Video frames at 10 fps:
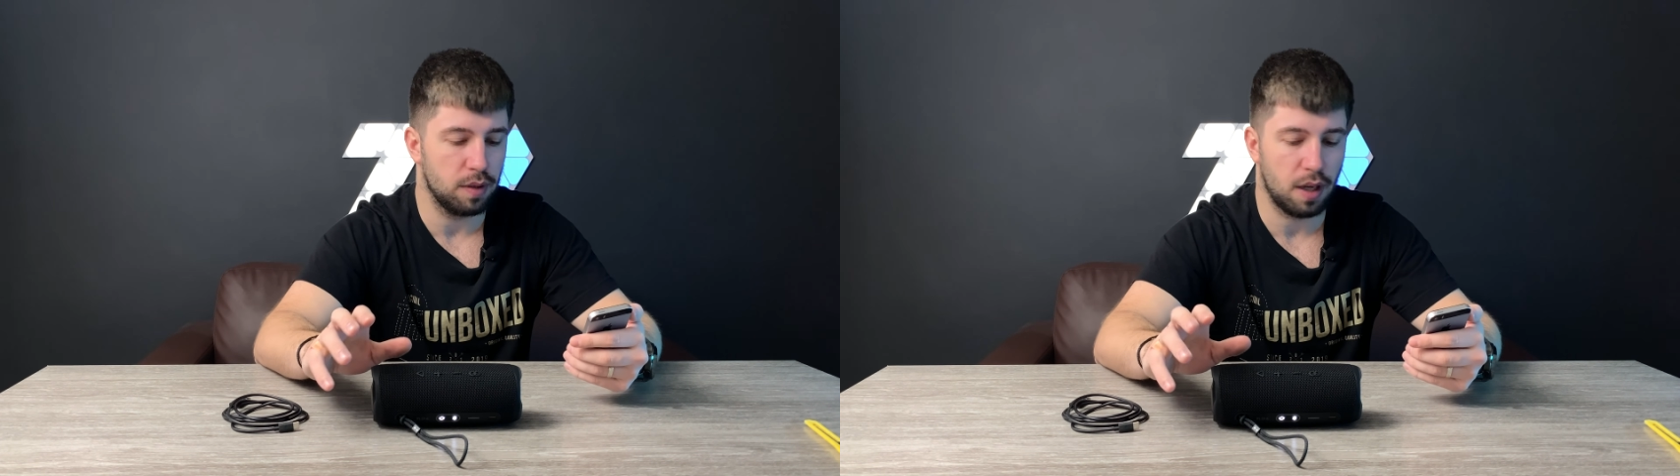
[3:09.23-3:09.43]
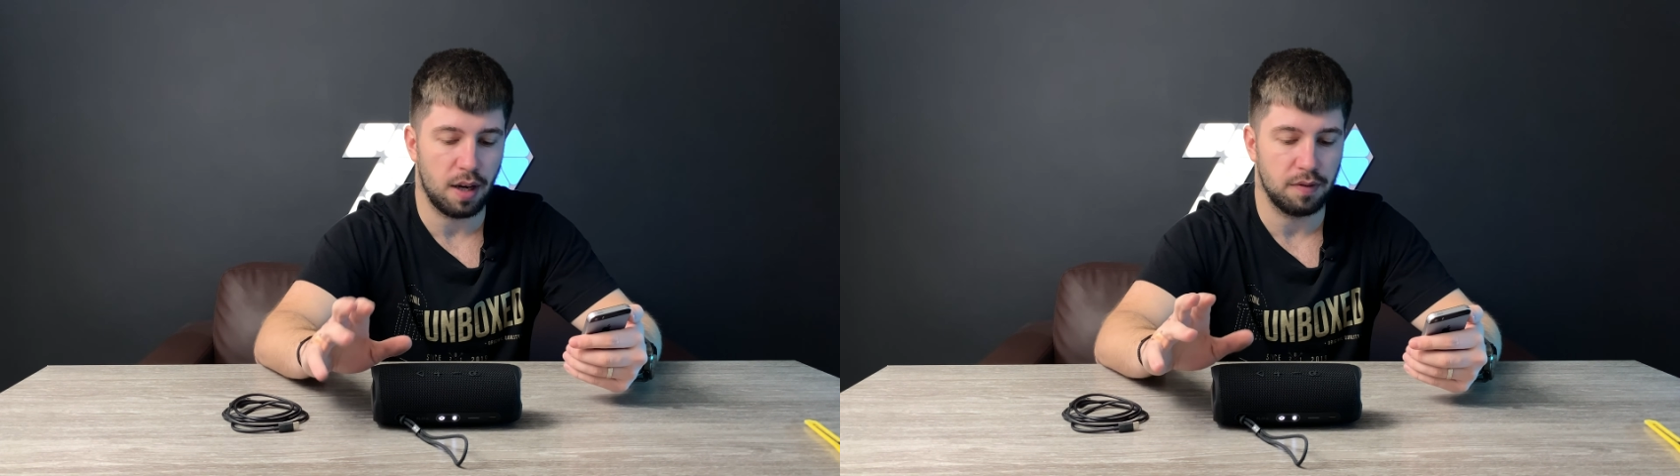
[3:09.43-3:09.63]

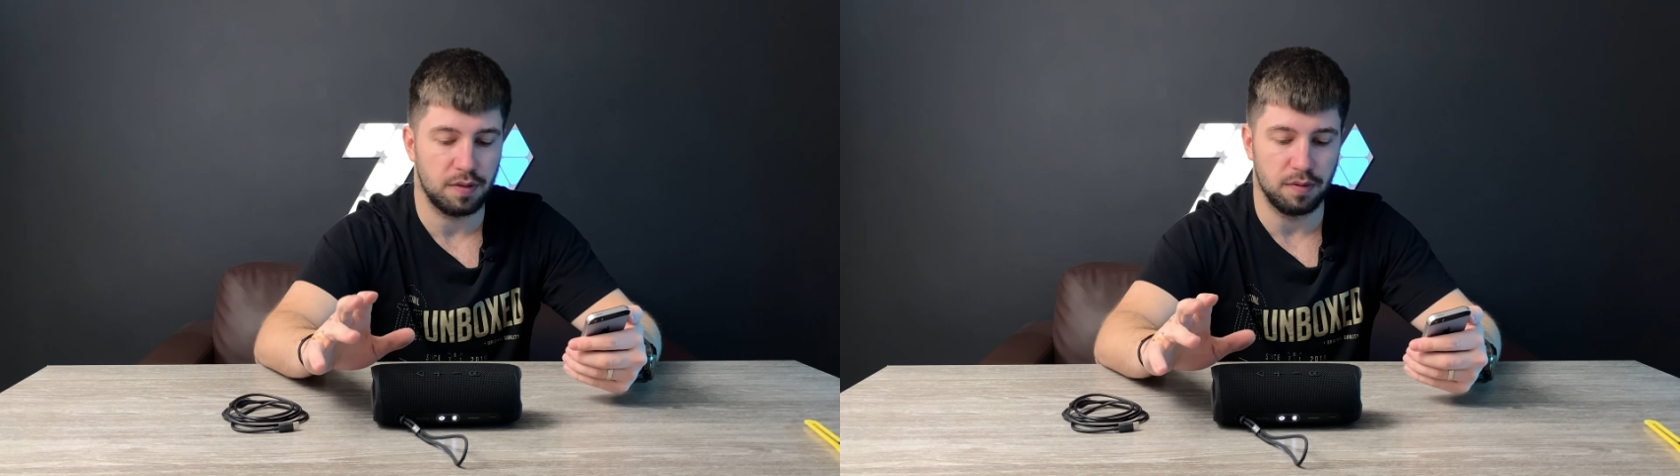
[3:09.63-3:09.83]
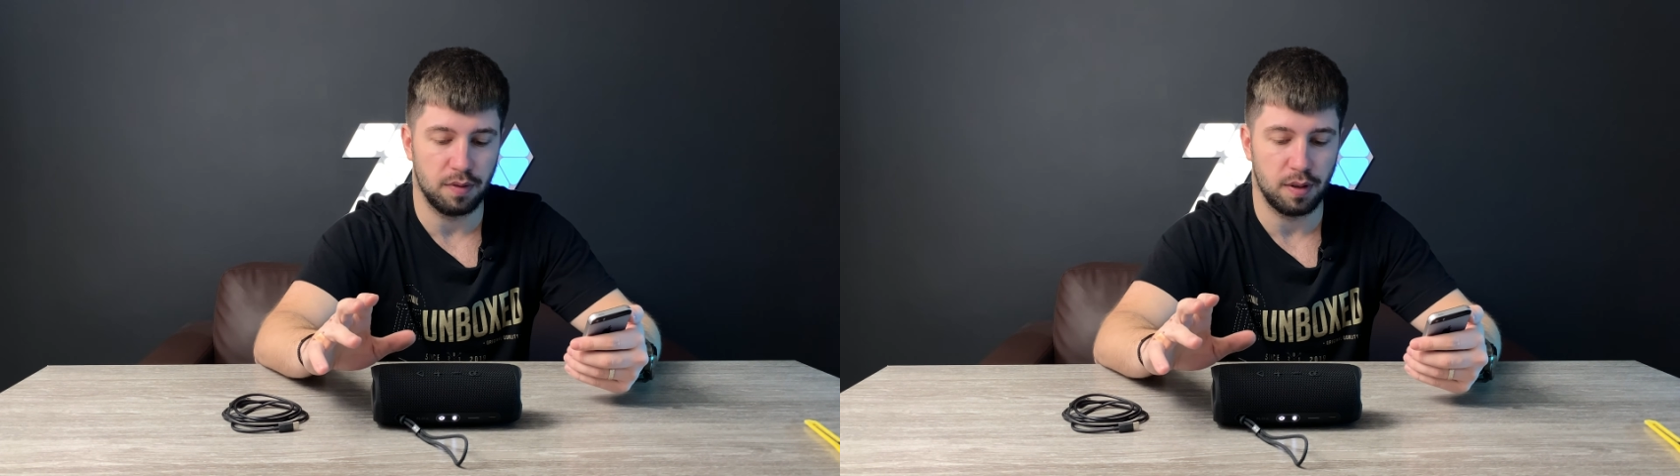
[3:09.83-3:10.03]
half
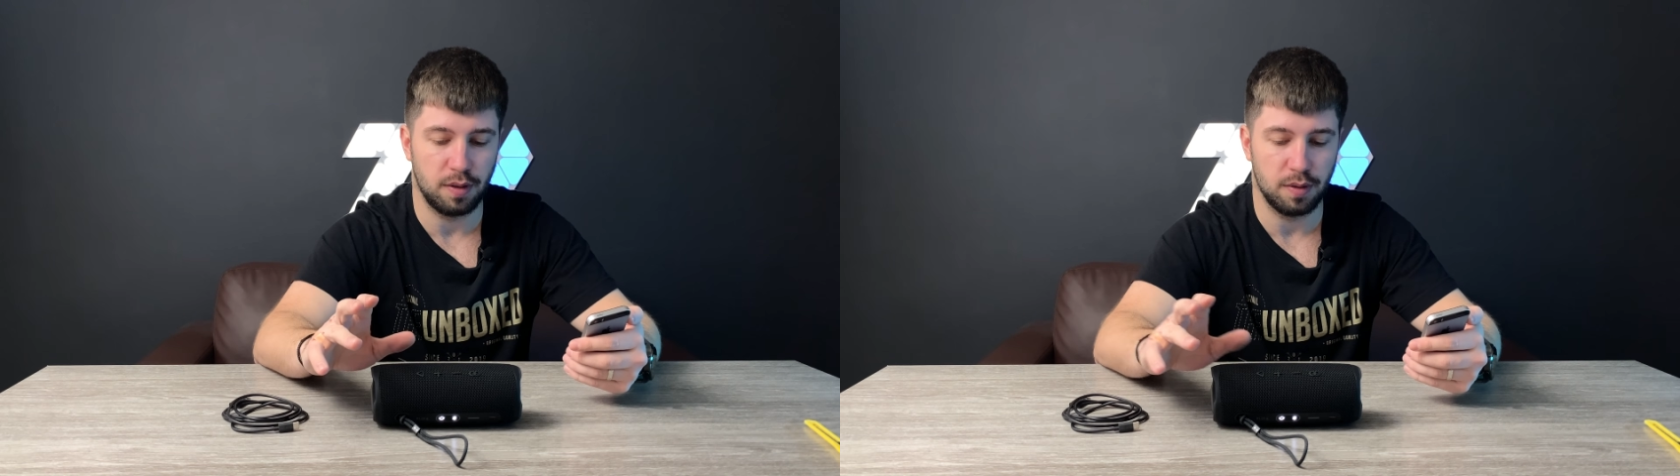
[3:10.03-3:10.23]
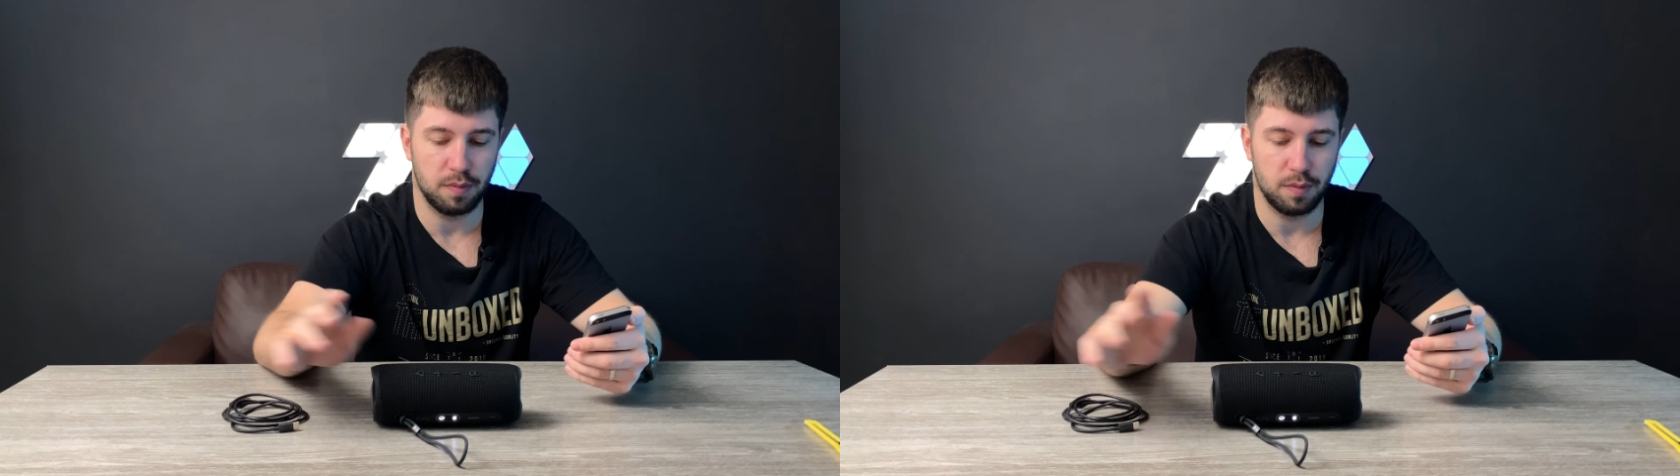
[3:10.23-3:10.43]
the
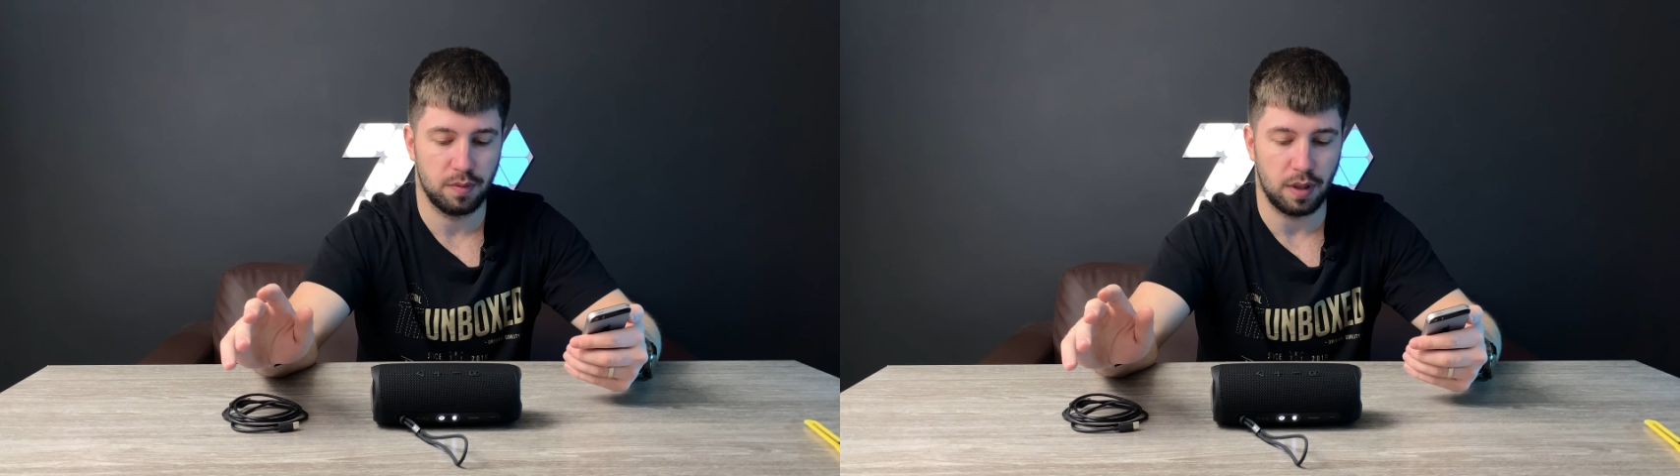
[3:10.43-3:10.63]
volume